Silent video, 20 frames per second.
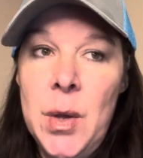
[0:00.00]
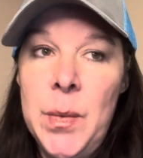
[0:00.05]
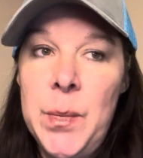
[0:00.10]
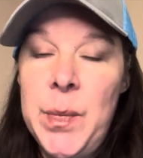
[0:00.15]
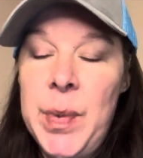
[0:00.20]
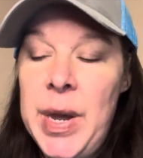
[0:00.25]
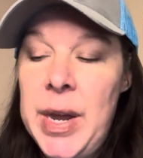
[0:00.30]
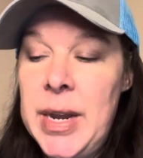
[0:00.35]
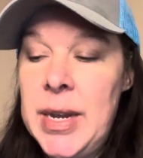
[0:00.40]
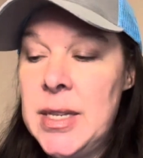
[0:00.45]

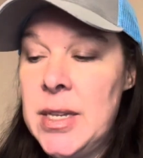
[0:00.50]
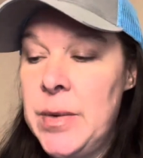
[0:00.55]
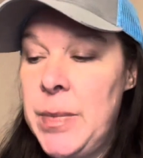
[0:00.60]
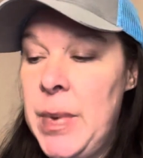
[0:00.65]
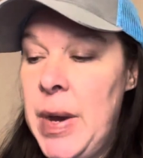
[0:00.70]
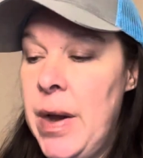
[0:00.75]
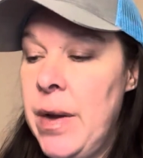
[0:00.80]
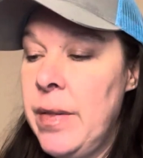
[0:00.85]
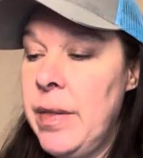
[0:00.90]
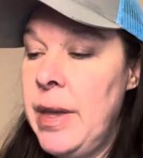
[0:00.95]
but it's
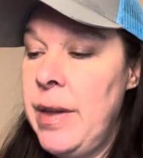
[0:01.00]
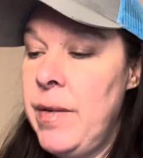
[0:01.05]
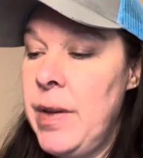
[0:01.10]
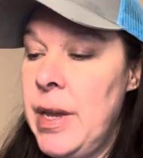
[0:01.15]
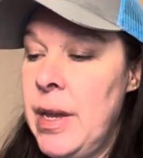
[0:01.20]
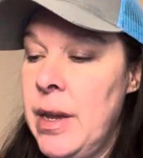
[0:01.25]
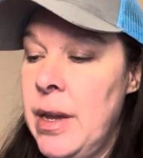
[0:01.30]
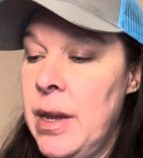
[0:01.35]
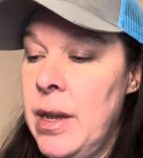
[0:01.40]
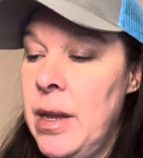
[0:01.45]
about
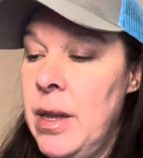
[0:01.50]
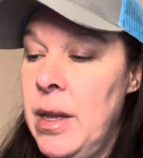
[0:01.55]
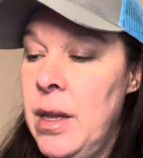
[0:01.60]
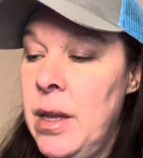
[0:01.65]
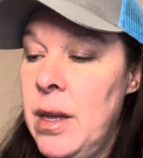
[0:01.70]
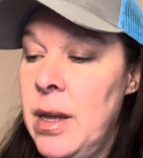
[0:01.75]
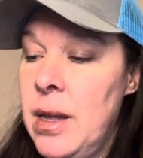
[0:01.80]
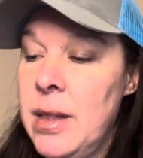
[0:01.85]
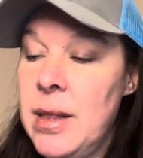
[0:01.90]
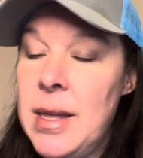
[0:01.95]
leaving
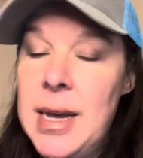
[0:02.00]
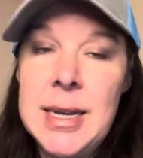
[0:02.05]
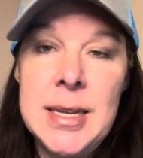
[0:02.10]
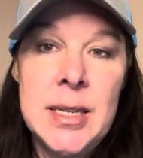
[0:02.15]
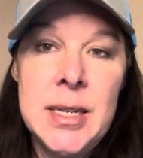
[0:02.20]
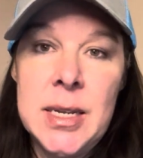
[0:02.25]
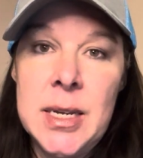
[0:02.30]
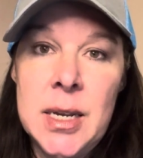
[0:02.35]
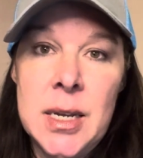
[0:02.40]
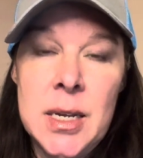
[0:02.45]
a
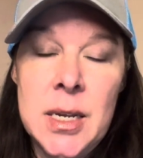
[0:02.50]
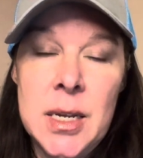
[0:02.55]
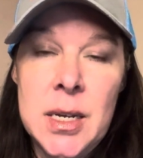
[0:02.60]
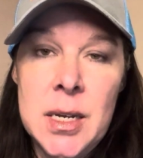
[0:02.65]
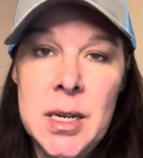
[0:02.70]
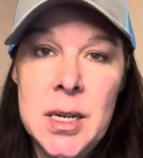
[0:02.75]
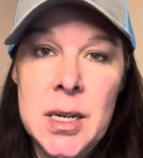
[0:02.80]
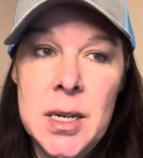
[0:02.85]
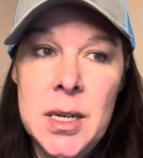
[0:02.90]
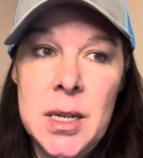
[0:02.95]
lasting
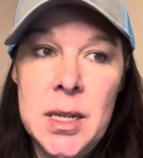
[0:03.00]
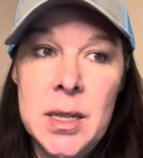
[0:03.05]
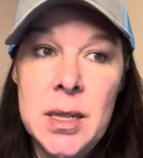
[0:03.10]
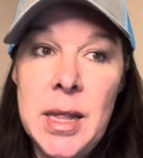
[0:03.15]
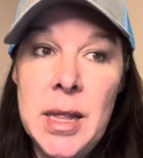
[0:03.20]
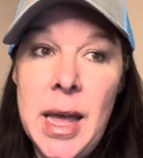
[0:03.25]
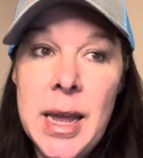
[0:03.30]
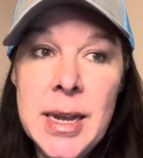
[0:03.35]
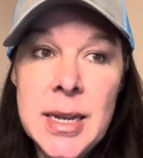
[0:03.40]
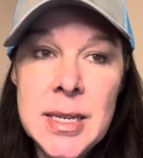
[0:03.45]

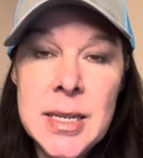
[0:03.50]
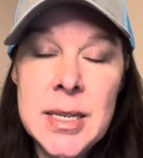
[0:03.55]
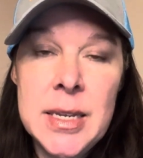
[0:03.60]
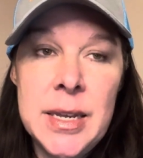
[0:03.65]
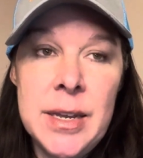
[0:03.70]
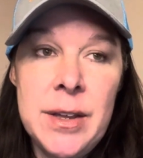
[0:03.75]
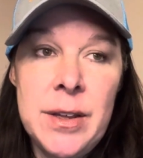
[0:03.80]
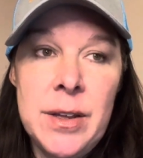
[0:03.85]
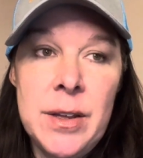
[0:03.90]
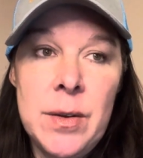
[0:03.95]

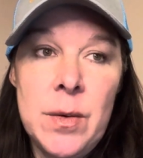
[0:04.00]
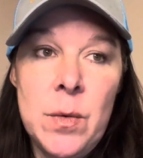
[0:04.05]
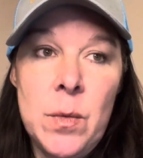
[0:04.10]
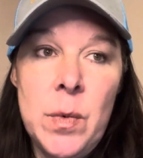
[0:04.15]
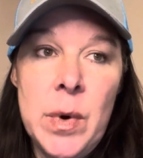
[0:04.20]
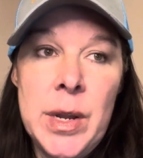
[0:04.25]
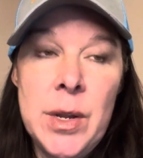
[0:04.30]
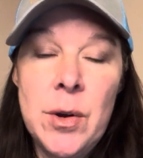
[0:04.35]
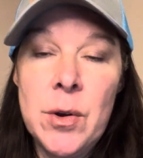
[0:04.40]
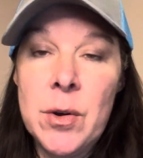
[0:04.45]
legacy
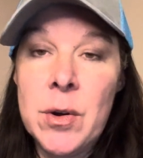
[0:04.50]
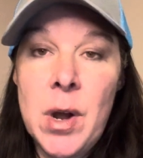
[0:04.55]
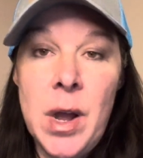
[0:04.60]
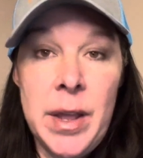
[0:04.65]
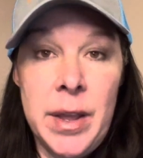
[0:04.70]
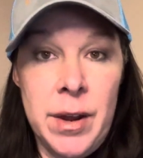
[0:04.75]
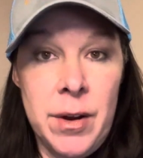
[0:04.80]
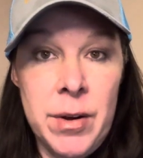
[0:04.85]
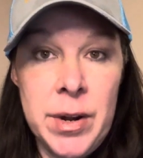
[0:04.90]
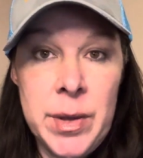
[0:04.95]
when you're not
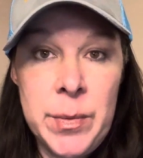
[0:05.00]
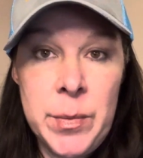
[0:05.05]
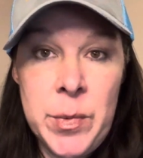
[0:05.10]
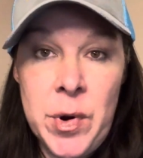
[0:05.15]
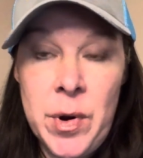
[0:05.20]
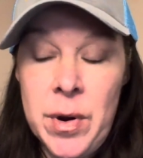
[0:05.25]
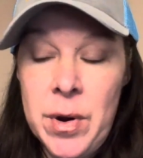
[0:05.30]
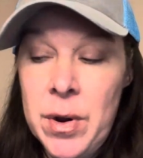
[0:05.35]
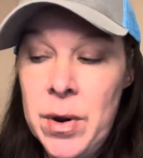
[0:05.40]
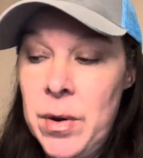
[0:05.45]
here
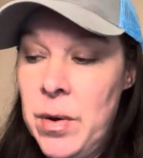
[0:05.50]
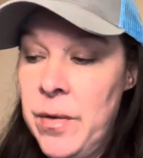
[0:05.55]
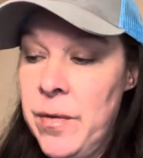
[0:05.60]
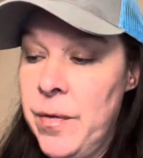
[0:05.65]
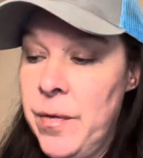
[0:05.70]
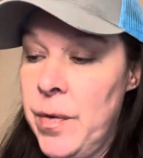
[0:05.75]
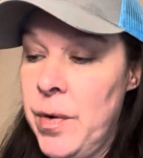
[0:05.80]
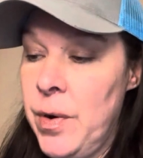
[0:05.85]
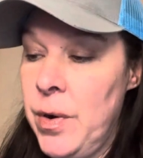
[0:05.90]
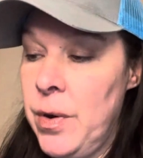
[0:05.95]
anymore,
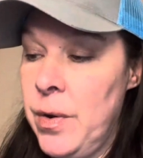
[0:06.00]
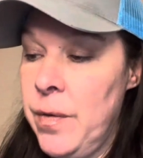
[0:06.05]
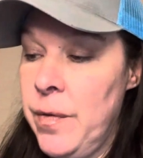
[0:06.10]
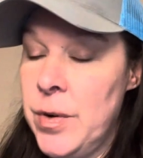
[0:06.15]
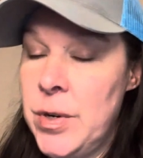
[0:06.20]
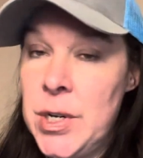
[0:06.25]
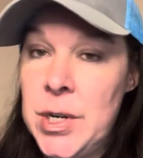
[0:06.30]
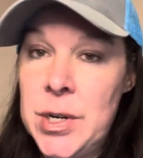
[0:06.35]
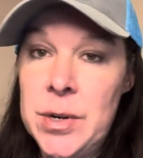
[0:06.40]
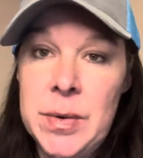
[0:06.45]
for,
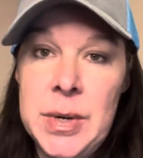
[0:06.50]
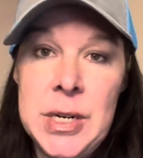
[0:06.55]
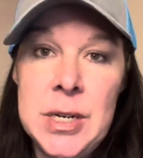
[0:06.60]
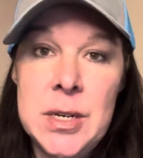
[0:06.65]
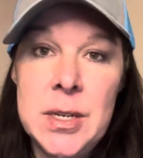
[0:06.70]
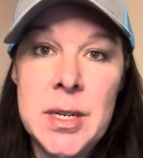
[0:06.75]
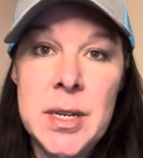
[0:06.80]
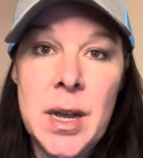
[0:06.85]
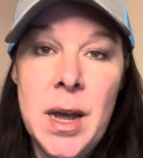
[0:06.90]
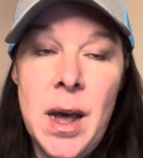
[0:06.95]
for
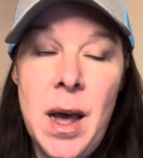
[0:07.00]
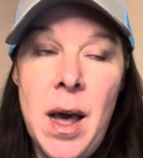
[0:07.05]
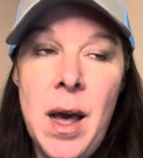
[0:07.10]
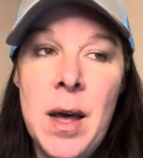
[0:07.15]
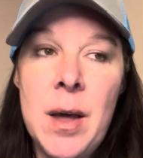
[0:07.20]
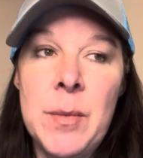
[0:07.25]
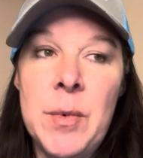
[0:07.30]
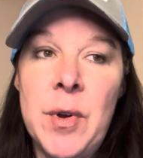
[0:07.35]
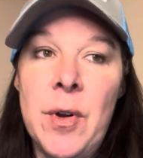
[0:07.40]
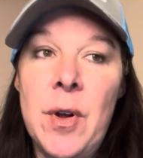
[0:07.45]
generations to
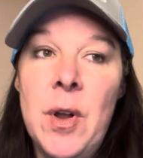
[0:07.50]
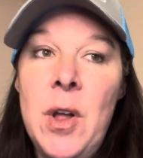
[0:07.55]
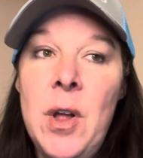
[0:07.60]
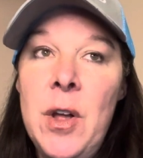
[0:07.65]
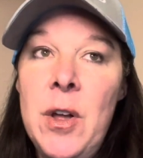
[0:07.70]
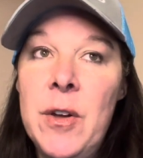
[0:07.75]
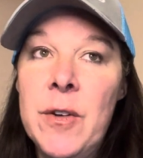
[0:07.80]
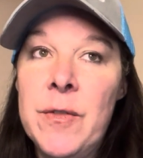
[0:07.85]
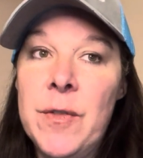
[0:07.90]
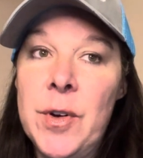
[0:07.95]
come, or
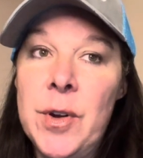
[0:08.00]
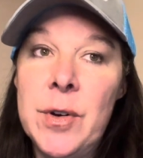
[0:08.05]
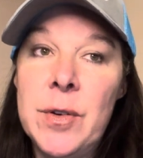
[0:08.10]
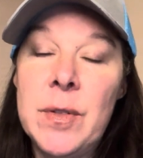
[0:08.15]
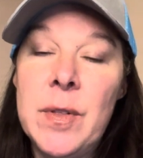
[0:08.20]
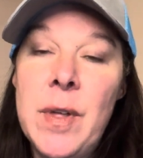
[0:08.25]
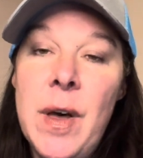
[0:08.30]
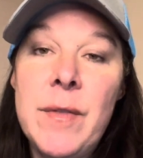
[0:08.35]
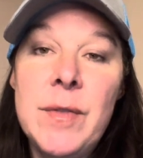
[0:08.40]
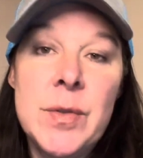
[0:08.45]
for your
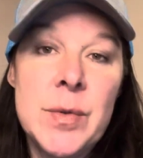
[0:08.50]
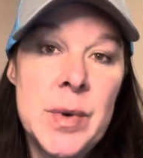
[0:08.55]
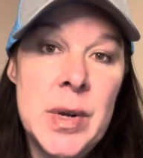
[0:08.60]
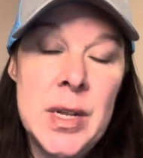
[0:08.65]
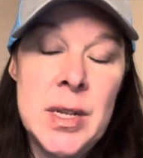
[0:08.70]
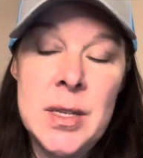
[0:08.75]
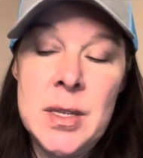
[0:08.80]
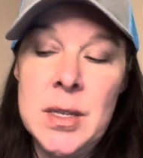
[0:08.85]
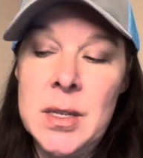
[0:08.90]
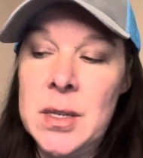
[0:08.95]
loved
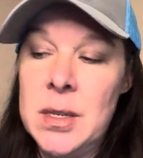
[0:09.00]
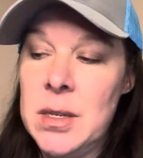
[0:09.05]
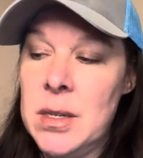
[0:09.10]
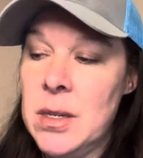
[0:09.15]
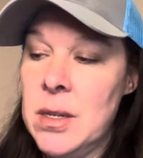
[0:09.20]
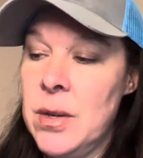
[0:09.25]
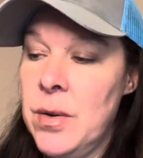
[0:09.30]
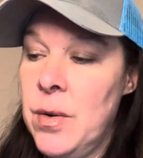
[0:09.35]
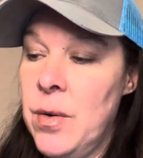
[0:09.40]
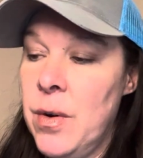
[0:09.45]
ones,
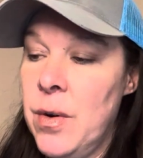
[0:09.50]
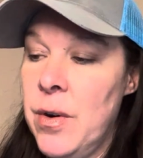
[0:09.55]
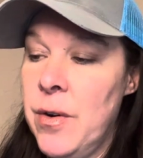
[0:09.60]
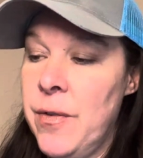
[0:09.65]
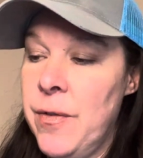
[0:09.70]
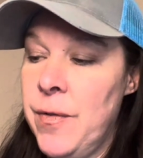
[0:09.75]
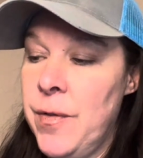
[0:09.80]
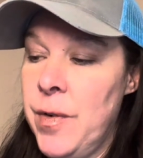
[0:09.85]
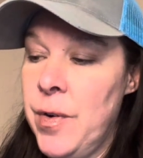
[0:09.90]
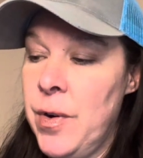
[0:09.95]
or
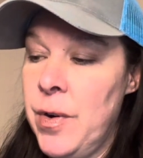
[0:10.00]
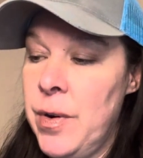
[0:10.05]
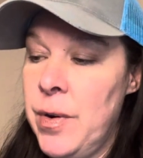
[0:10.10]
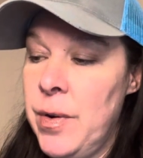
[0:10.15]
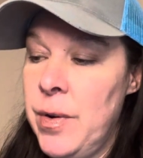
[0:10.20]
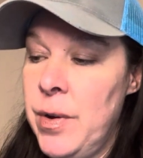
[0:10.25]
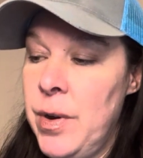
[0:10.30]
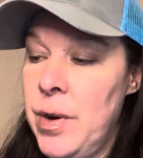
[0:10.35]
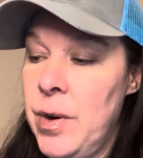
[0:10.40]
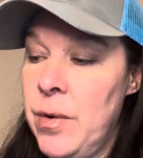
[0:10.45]
for,
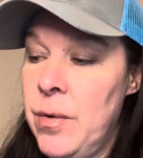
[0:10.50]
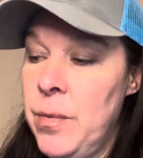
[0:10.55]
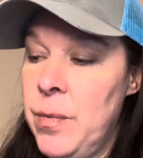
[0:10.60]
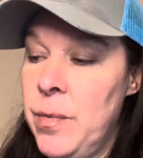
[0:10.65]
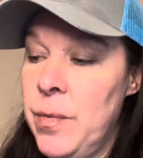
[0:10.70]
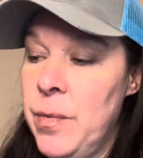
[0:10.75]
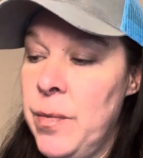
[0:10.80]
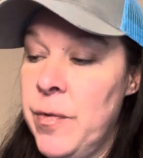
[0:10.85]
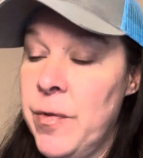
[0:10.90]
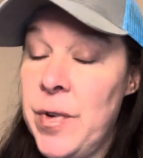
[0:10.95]
you know,
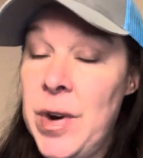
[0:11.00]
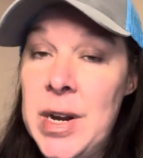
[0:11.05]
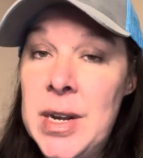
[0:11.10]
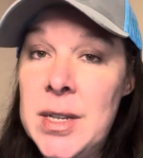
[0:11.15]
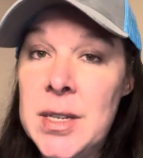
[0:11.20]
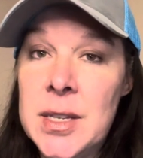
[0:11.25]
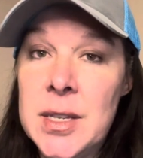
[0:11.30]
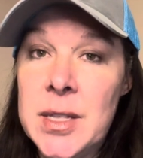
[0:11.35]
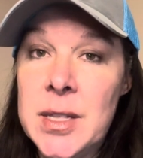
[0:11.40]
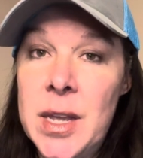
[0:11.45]

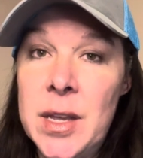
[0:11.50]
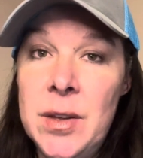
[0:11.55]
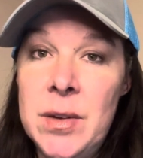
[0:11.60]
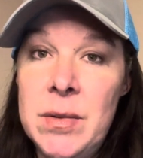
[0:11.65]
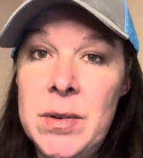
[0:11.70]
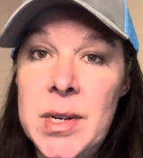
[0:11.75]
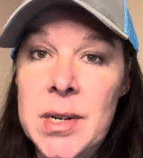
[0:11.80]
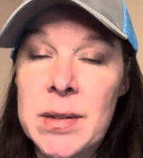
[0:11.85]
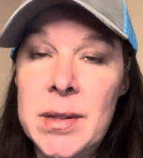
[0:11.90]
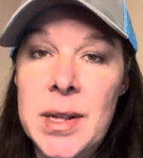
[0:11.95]
friends that you
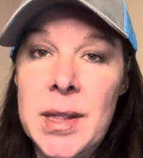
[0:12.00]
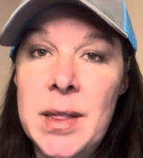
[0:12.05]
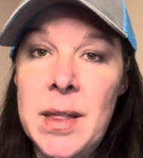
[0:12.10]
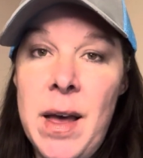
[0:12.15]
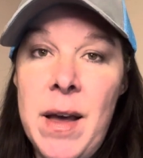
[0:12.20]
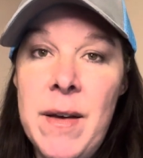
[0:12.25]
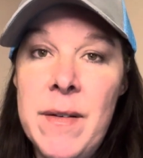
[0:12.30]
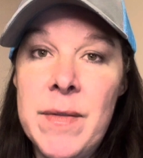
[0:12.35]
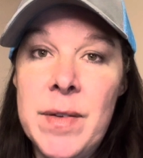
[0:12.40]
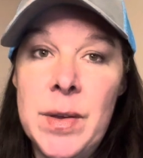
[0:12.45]
dearly
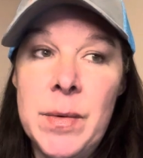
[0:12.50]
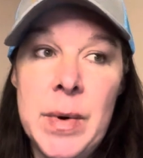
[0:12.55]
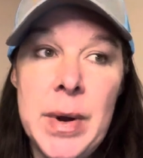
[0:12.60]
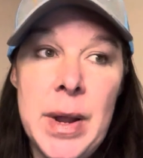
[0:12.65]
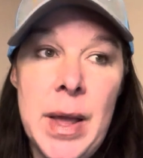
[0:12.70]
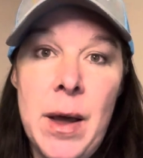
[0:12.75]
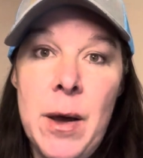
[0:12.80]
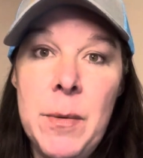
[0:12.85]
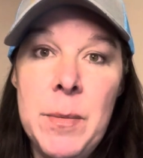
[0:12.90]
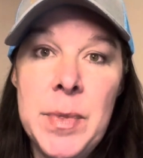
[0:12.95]
love and you want
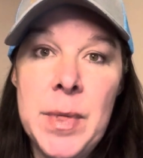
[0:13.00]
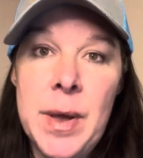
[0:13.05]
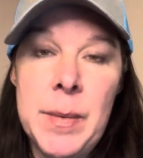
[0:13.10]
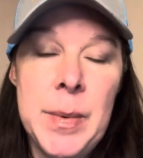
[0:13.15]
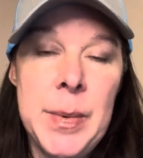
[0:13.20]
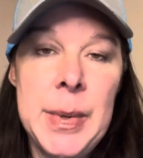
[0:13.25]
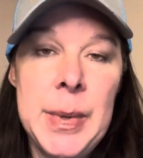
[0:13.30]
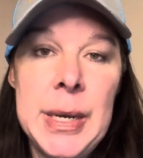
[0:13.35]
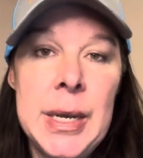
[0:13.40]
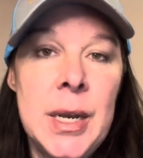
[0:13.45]
to help them. I
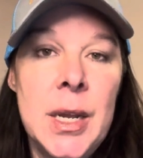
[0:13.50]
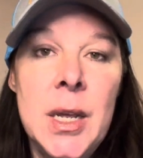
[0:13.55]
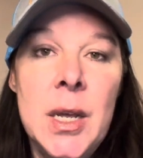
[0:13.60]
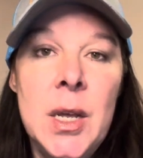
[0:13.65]
mean,